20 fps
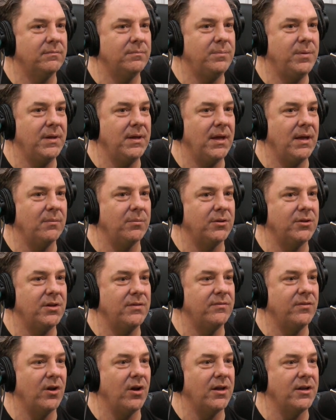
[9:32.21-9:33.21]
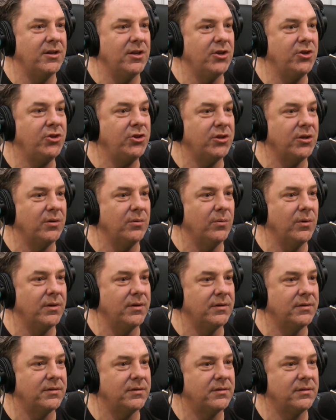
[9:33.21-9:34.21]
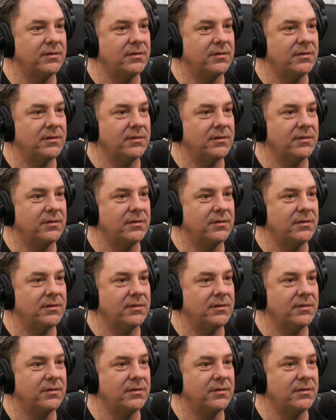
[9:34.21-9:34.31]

being able to even audition was yeah.